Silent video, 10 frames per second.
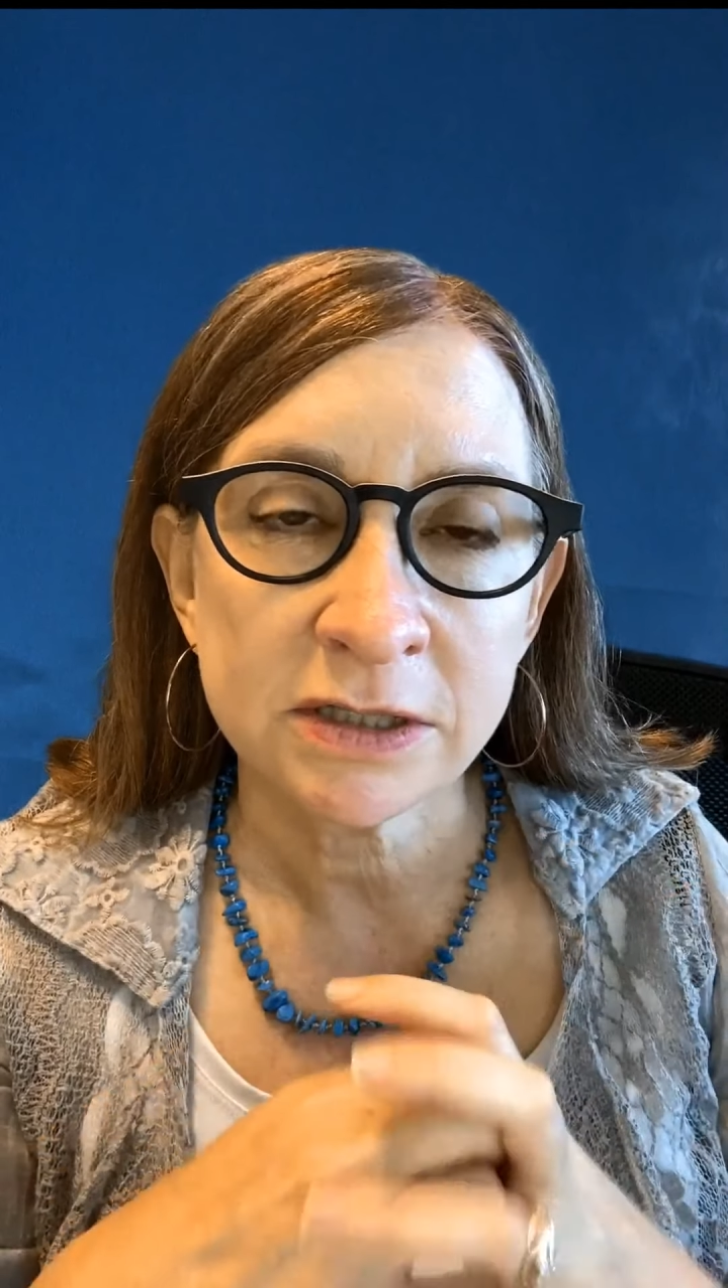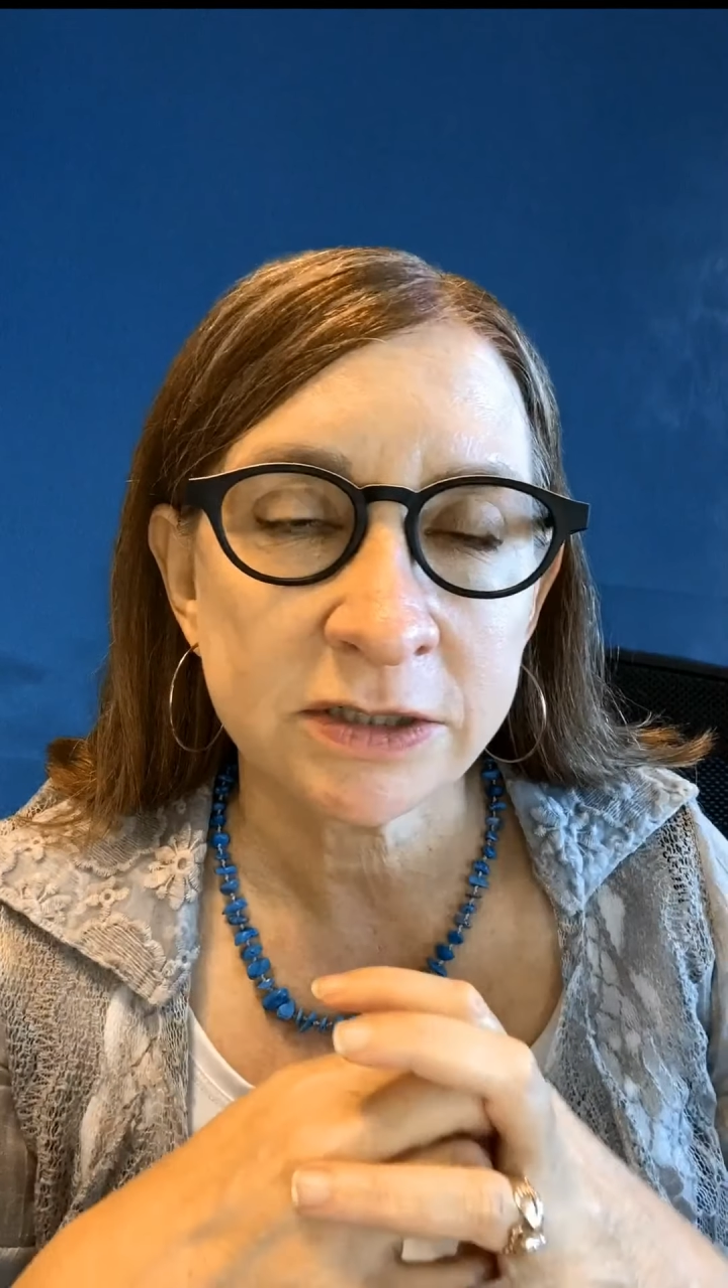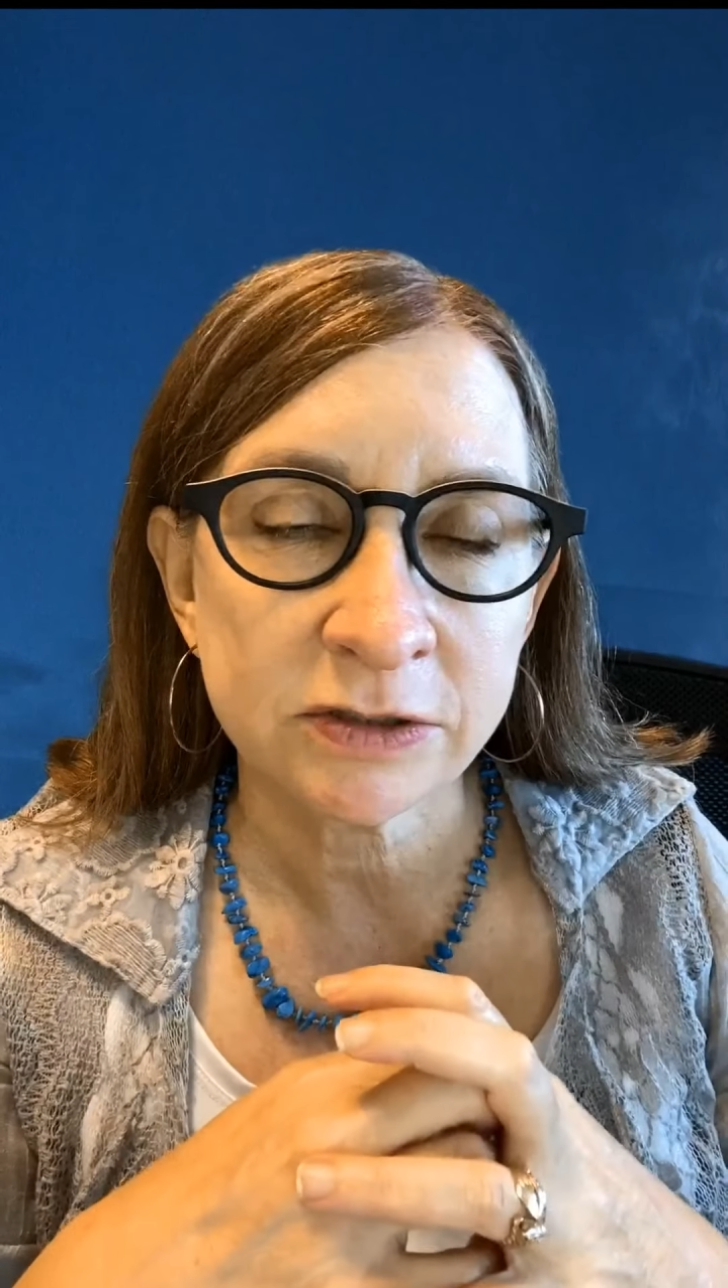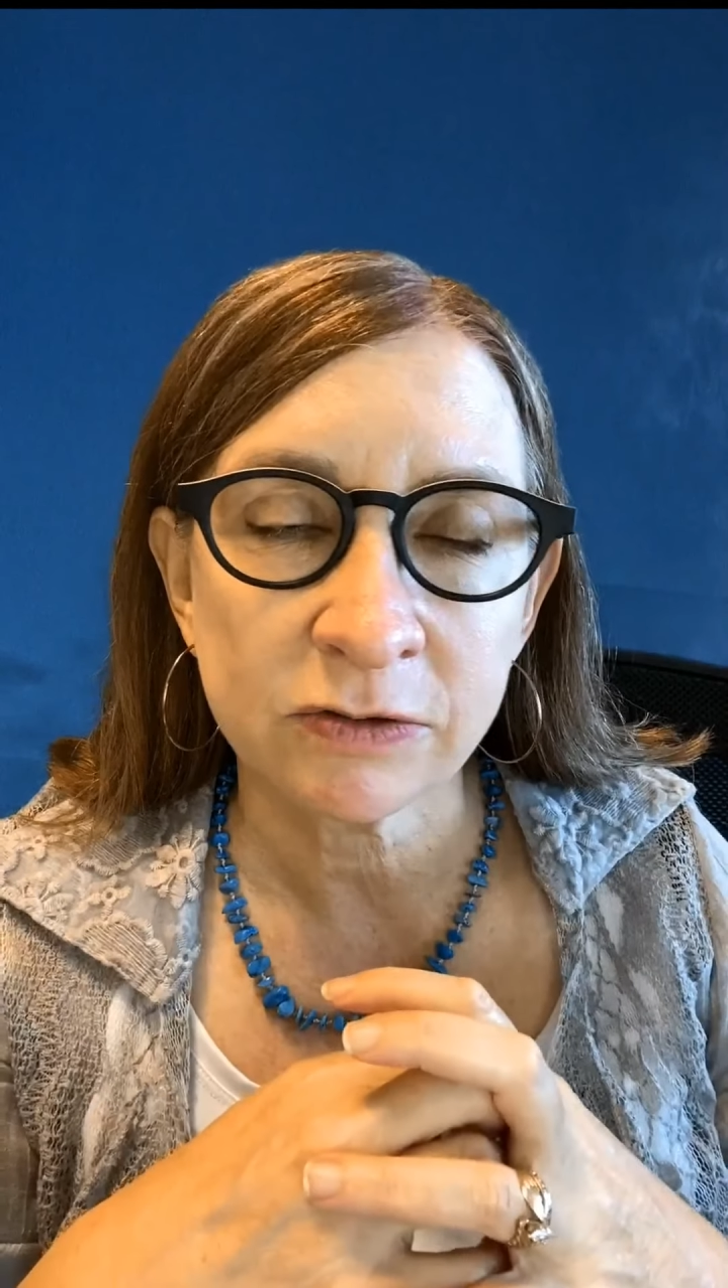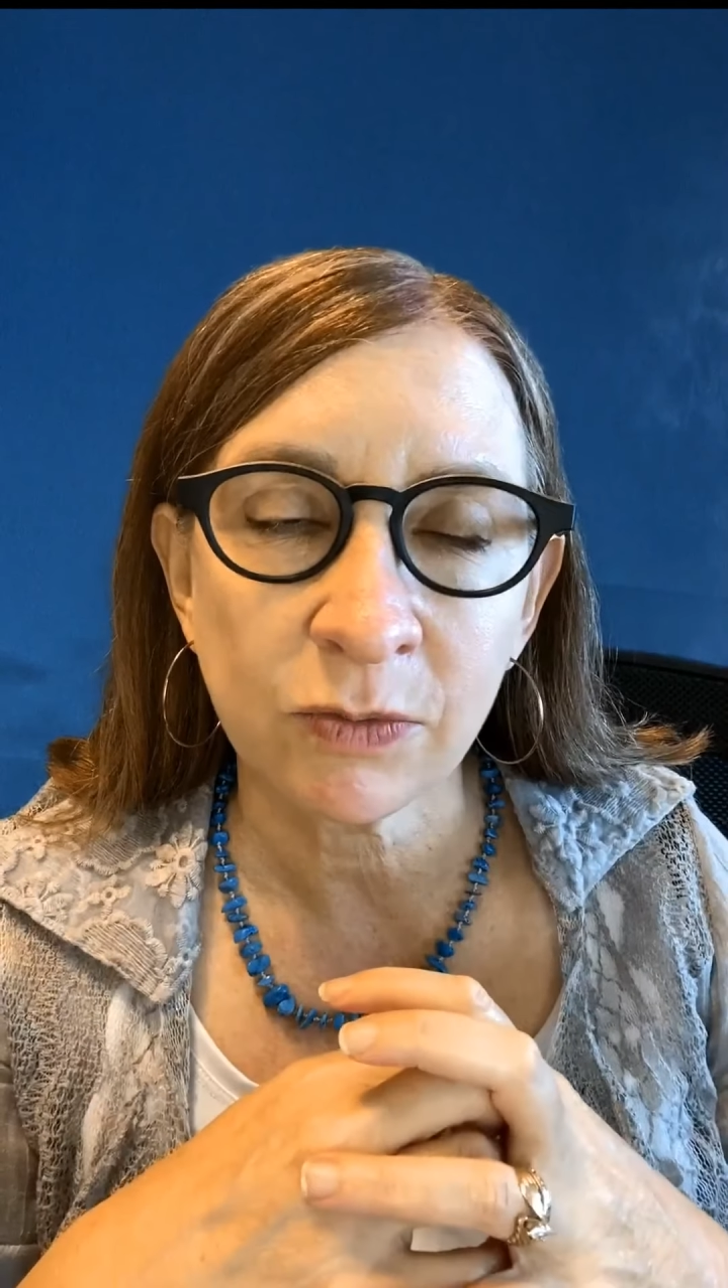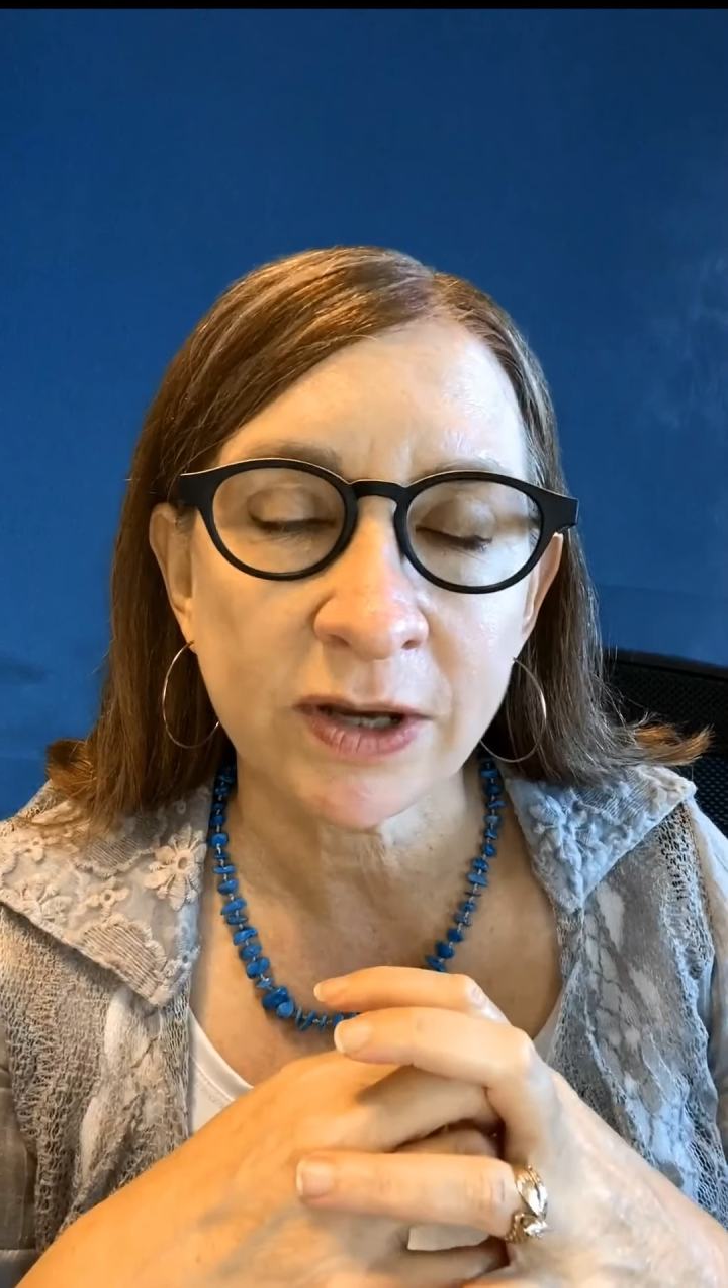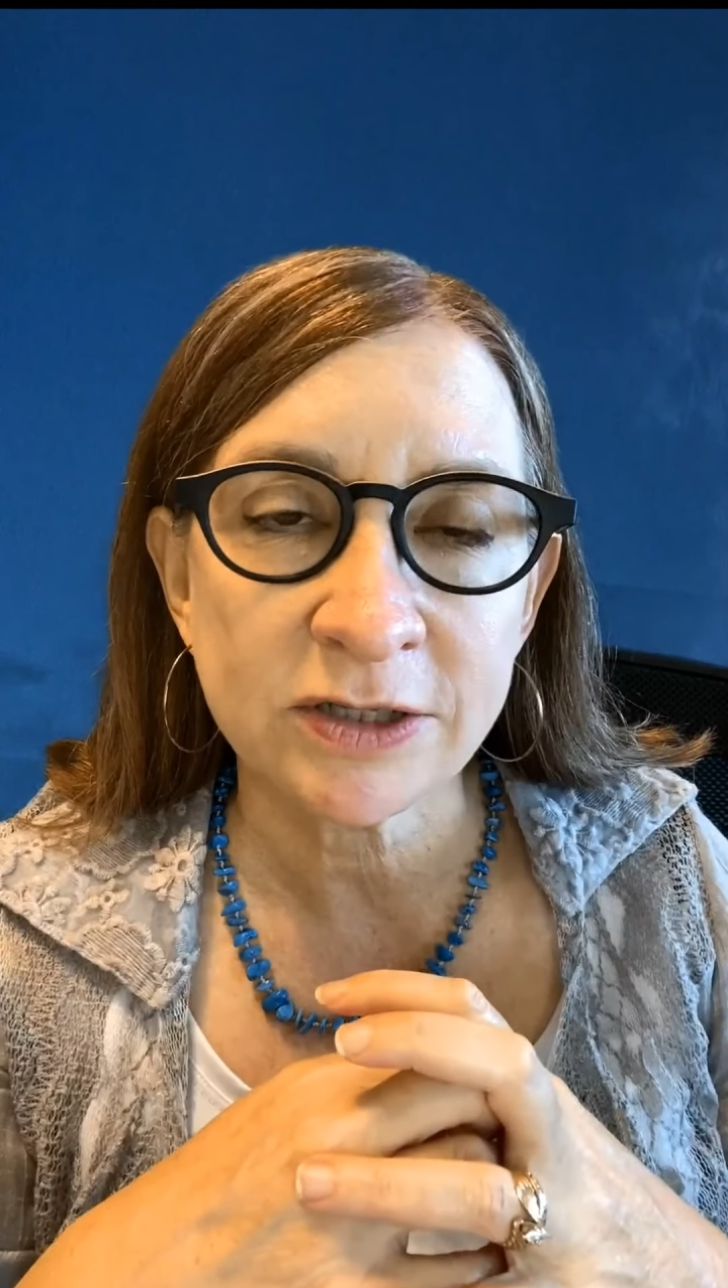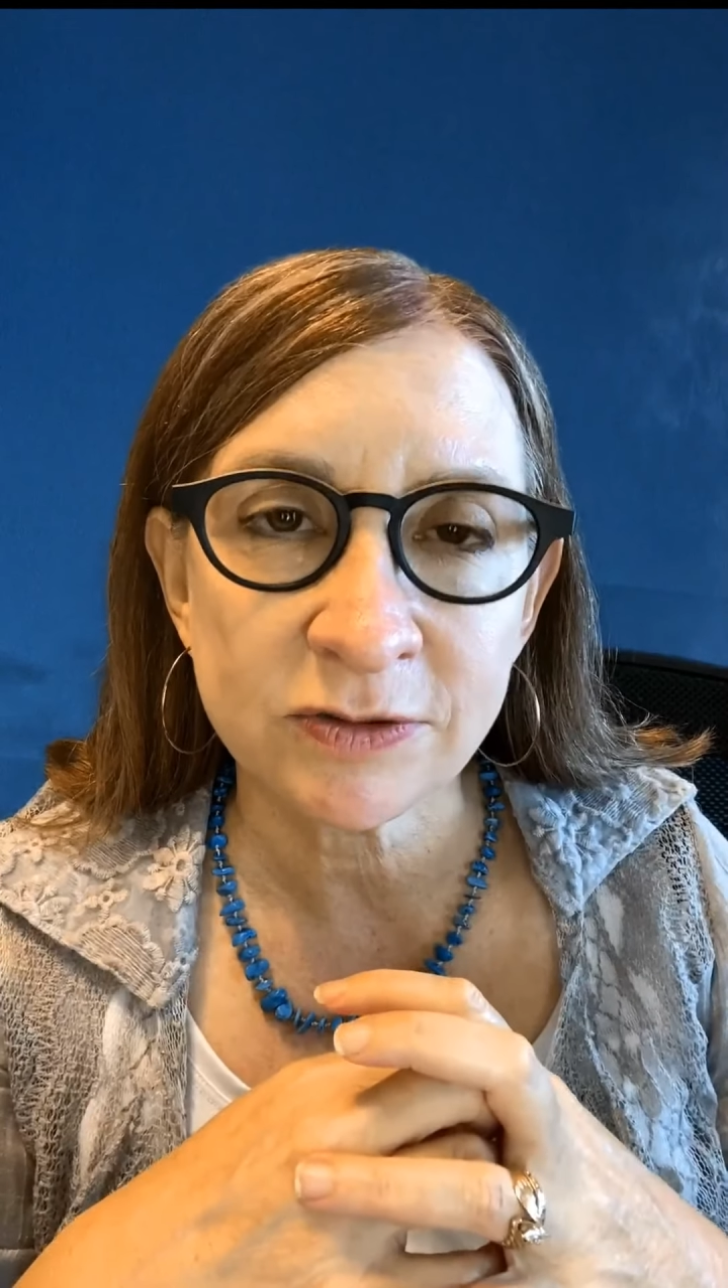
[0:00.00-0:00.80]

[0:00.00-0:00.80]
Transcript: didn't quite